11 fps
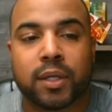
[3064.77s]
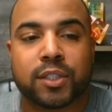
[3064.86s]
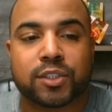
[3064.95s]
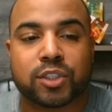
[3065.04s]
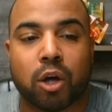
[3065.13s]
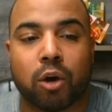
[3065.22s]

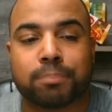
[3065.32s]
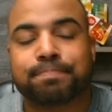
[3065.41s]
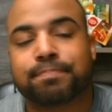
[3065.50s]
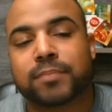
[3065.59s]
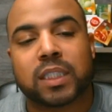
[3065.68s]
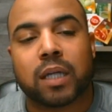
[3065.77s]
So
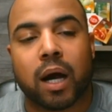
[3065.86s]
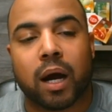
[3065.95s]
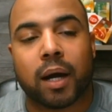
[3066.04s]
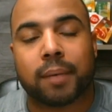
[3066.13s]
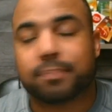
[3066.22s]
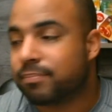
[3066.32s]

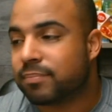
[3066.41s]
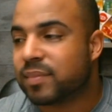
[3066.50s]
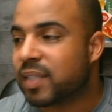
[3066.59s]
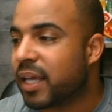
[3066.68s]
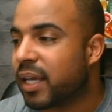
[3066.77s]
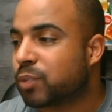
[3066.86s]

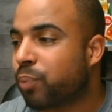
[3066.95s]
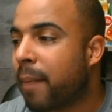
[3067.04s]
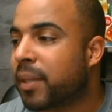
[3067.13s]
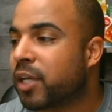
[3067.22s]
it's probably